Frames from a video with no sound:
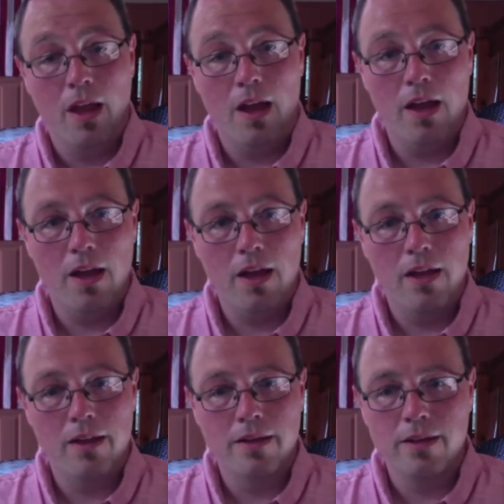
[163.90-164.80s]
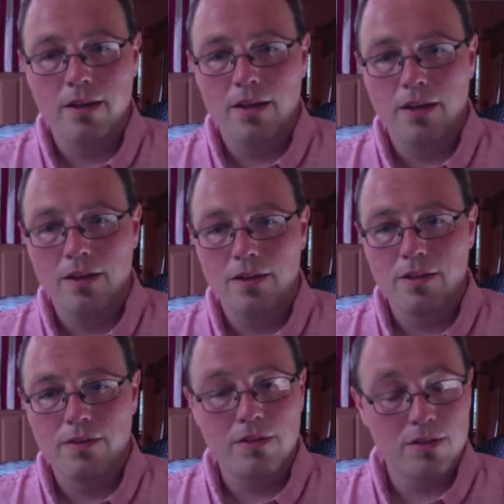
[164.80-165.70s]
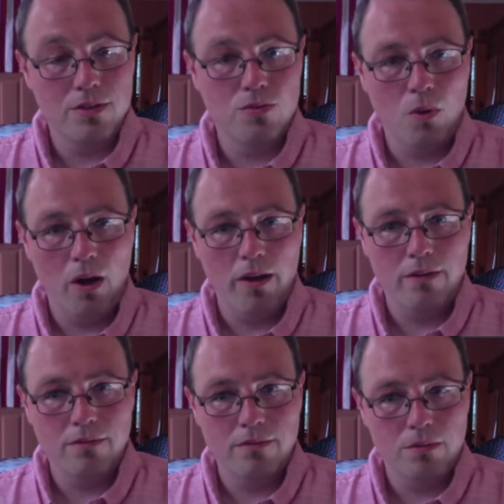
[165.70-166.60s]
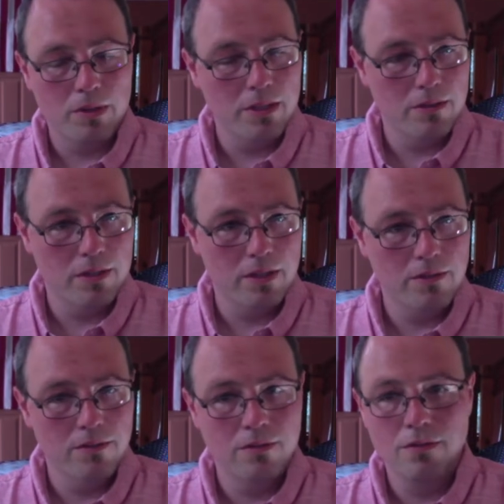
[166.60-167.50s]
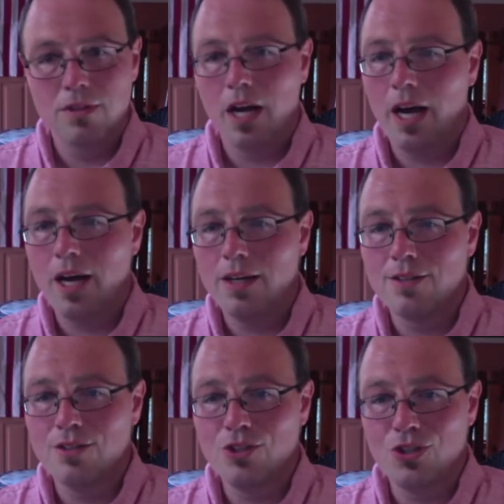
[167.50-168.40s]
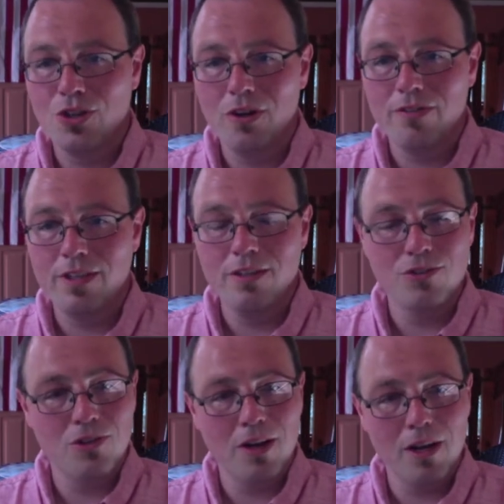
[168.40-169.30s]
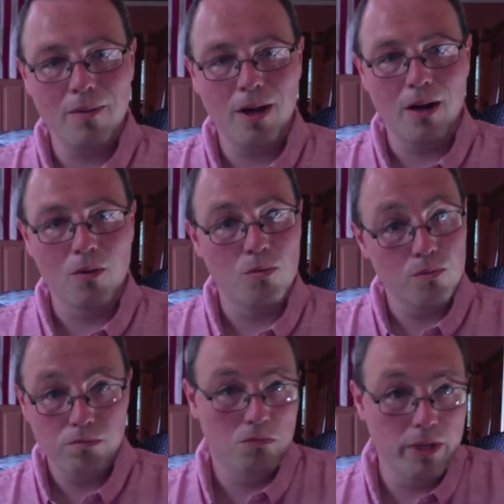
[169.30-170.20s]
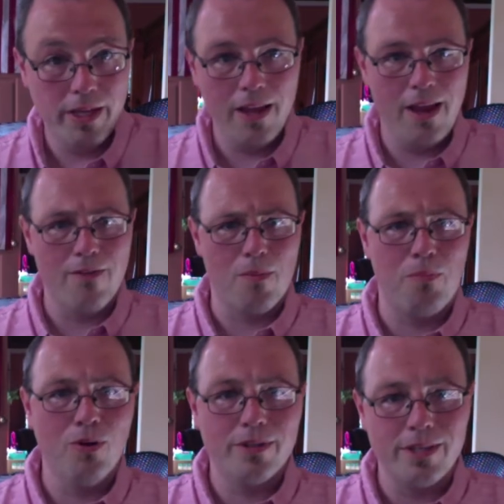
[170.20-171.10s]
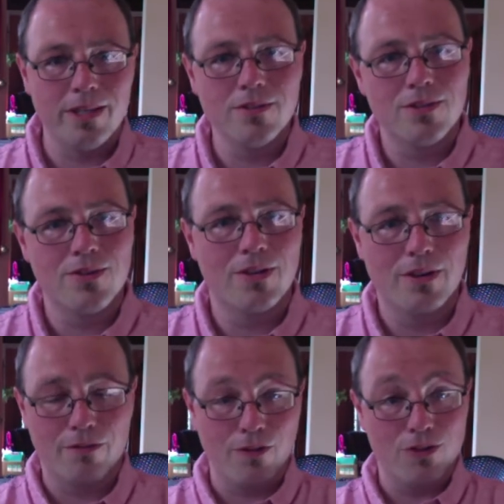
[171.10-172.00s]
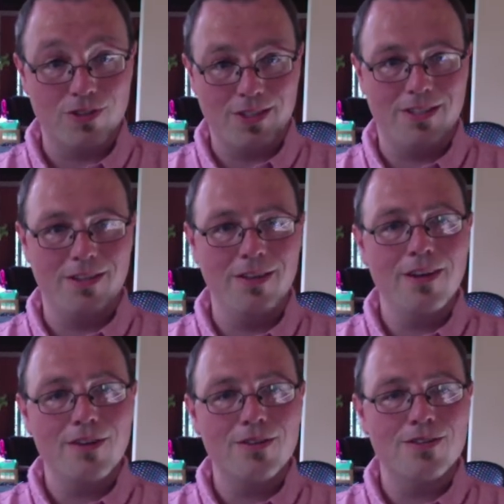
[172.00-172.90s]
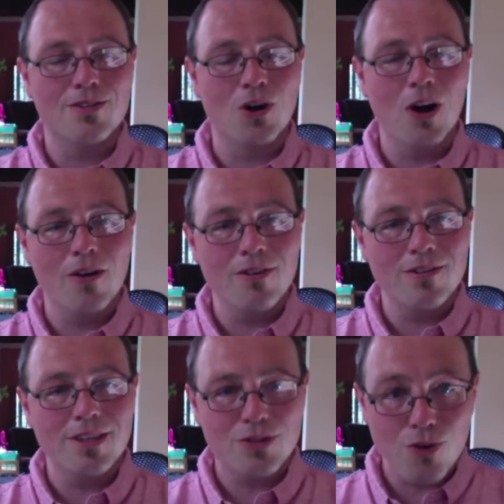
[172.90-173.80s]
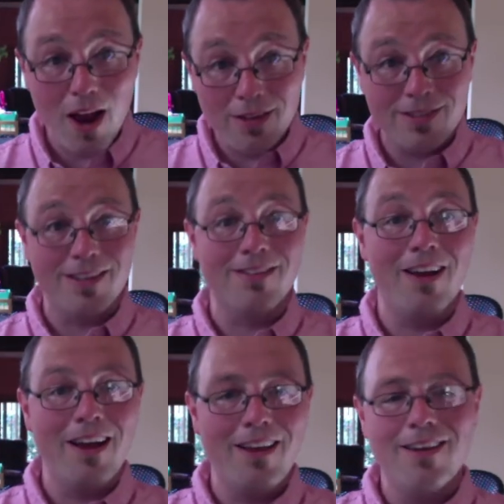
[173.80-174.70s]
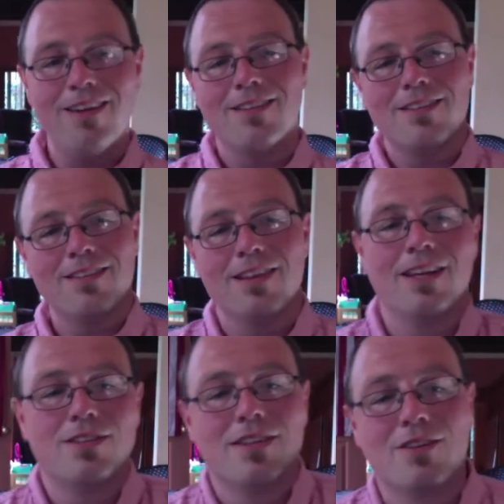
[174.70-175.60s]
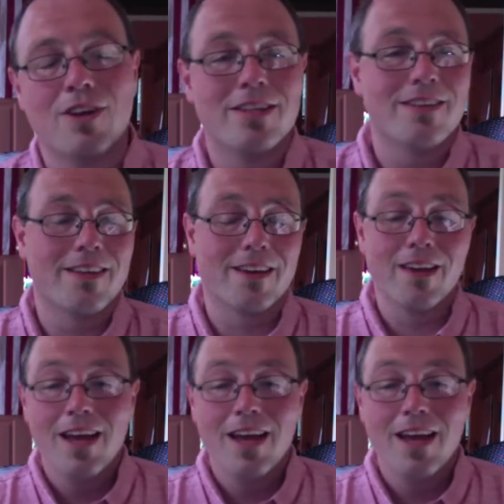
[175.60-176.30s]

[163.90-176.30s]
And this is what the real deal Geoff Diehl is talking about. We can't have book deals during your first 6 years in Congress. That's crazy, right? That's the crazy thing.